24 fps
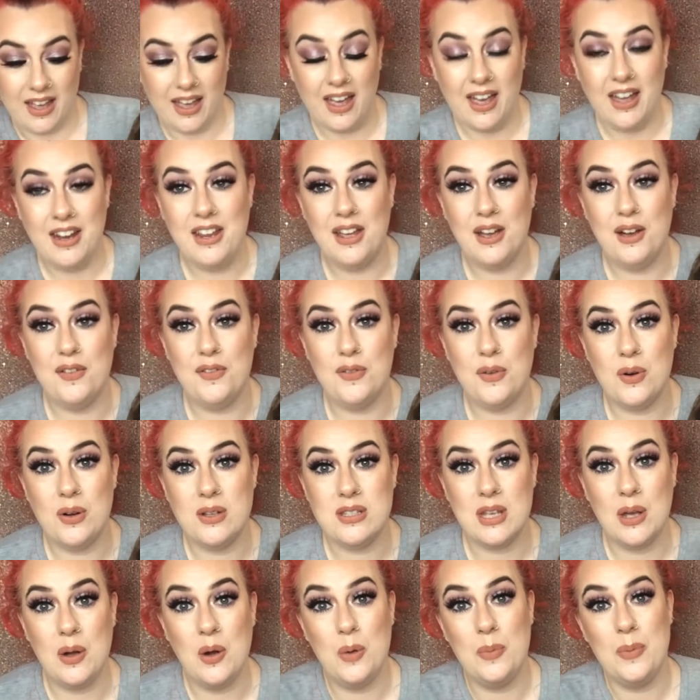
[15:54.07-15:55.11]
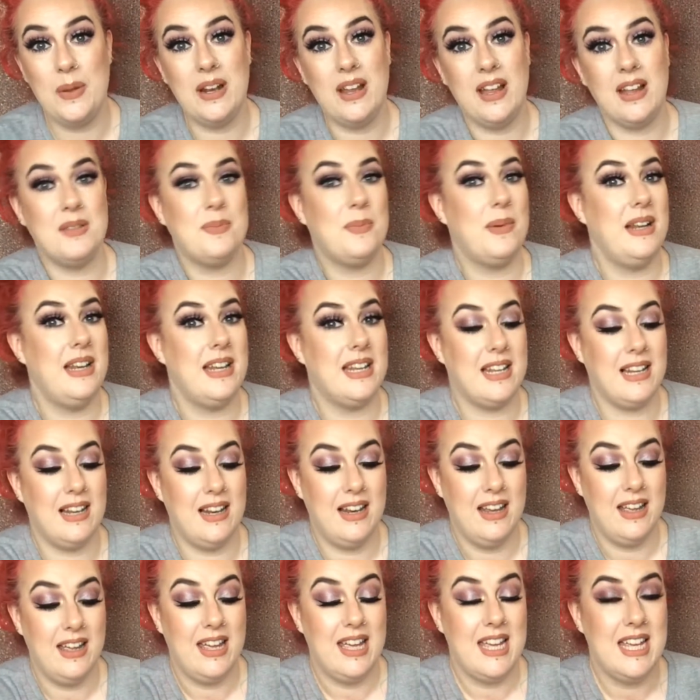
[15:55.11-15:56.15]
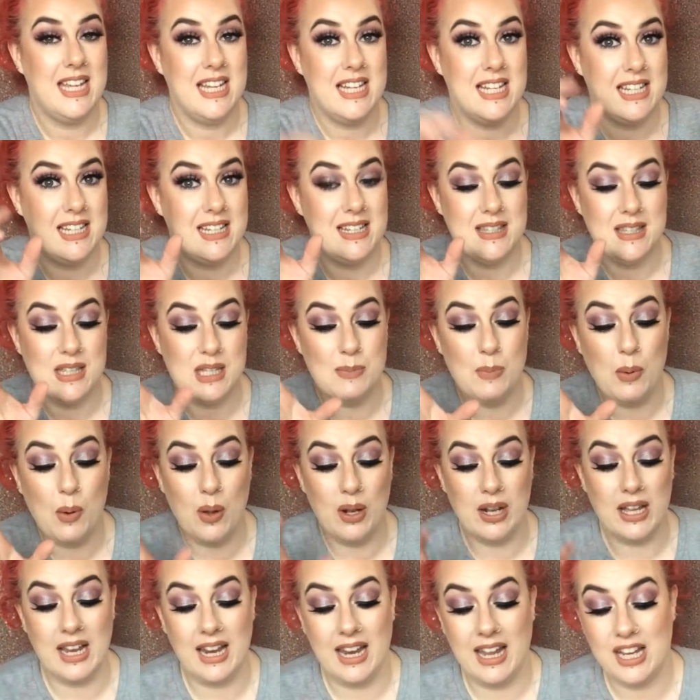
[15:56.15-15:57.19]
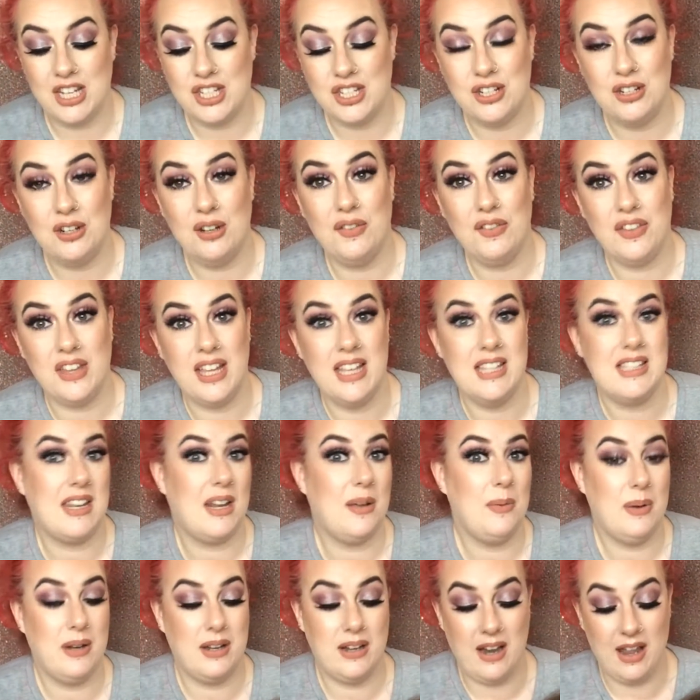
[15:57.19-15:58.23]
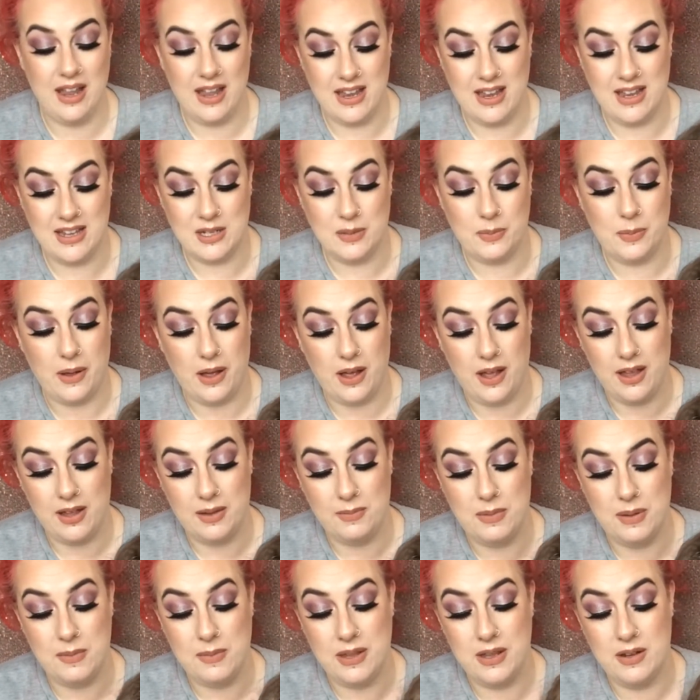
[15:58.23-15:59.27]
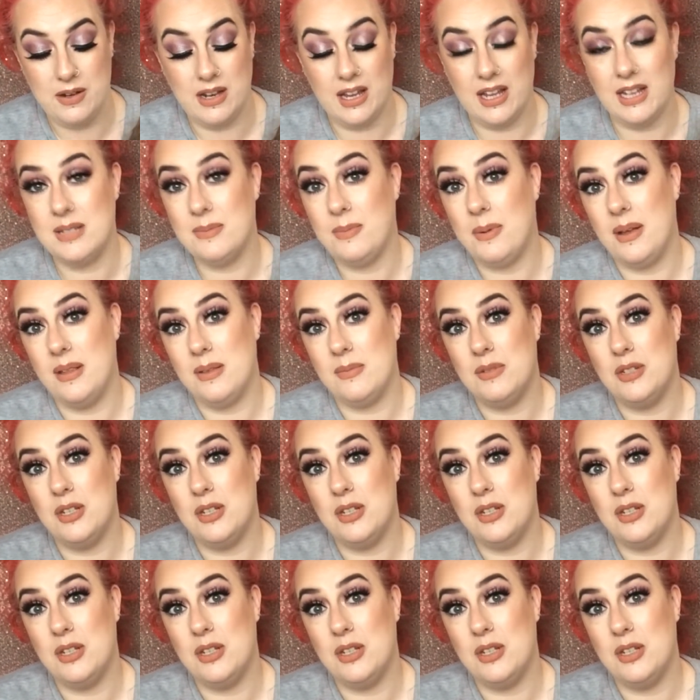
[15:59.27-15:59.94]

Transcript: Anyhow folks, I hope you liked my little small collection of things that I would like to buy, and maybe you'd like to buy them